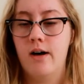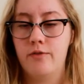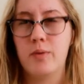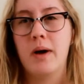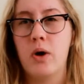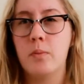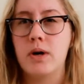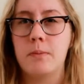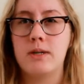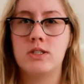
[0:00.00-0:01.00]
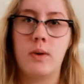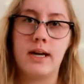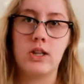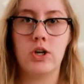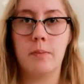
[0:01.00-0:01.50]
for my own purpose so I
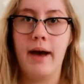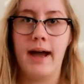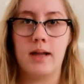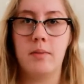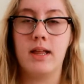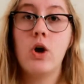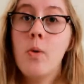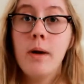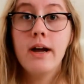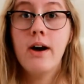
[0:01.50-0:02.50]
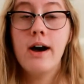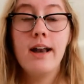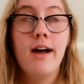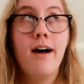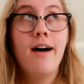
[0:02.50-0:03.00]
can look back and be like oh my god
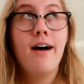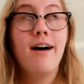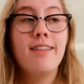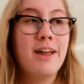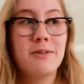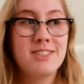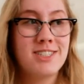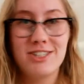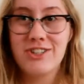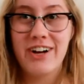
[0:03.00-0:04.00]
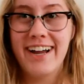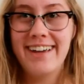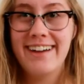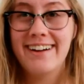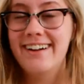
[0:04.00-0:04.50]
that was such a great
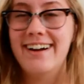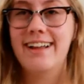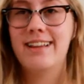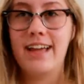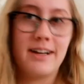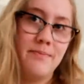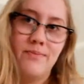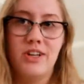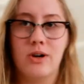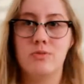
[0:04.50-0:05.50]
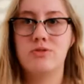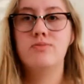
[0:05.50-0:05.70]
year and like you know